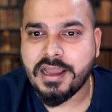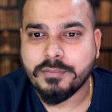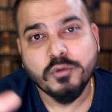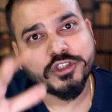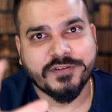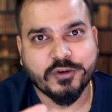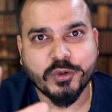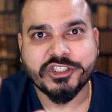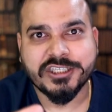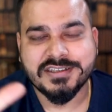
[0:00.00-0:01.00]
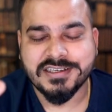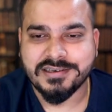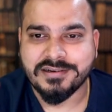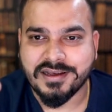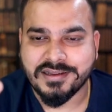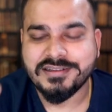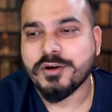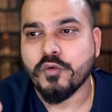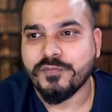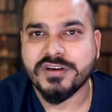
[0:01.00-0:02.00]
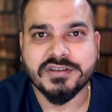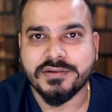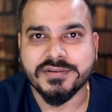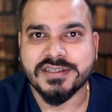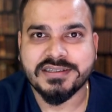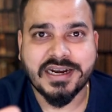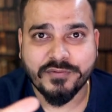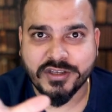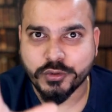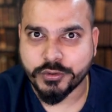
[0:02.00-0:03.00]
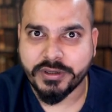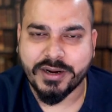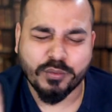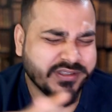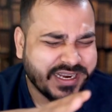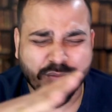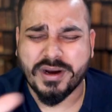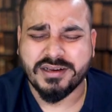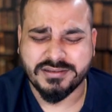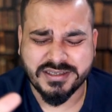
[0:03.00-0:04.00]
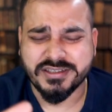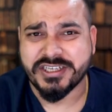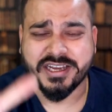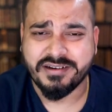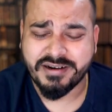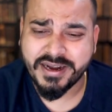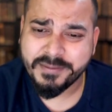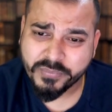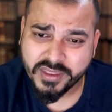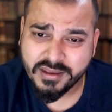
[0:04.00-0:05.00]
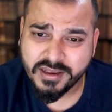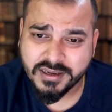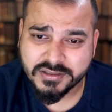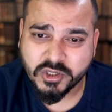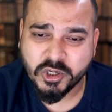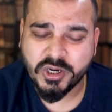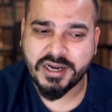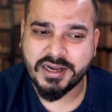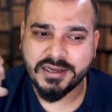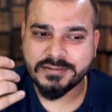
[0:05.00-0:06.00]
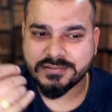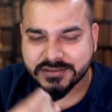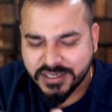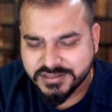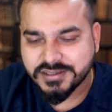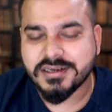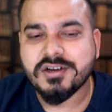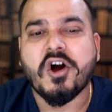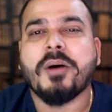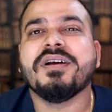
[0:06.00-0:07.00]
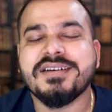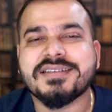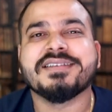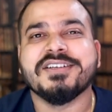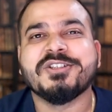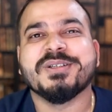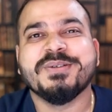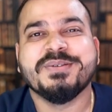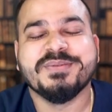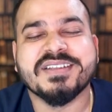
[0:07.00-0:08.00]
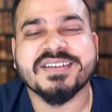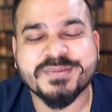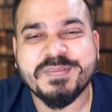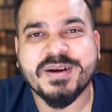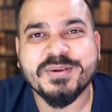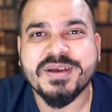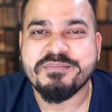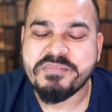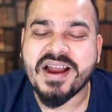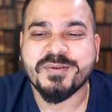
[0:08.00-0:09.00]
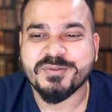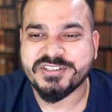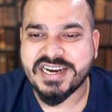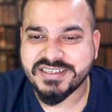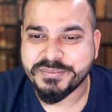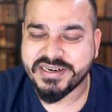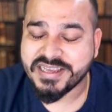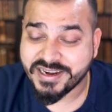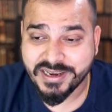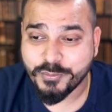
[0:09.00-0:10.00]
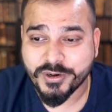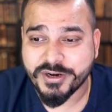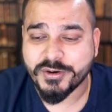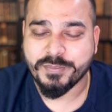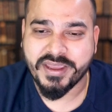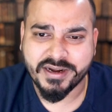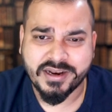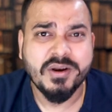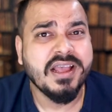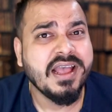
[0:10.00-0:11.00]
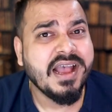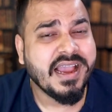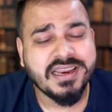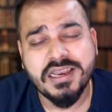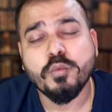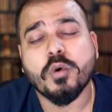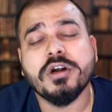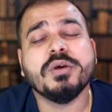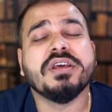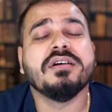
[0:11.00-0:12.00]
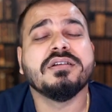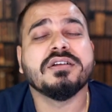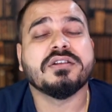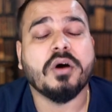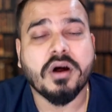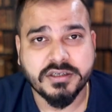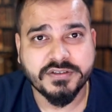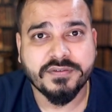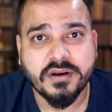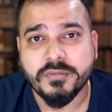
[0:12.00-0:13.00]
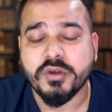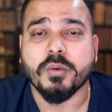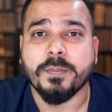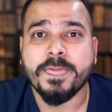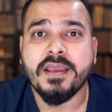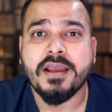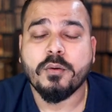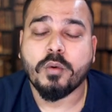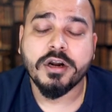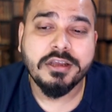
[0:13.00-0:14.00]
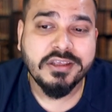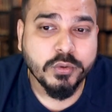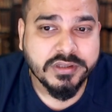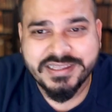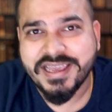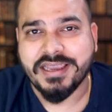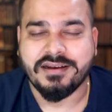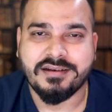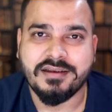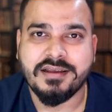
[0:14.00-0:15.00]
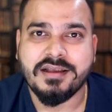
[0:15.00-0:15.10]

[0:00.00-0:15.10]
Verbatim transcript: and most of the questions in, uh, in the homework services that we used to get was advanced in Chegg, right? So uh, just a common discussion with respect to the impact of ChatGPT. I really wanted to make it out. I really want to hear the thoughts from you what do you think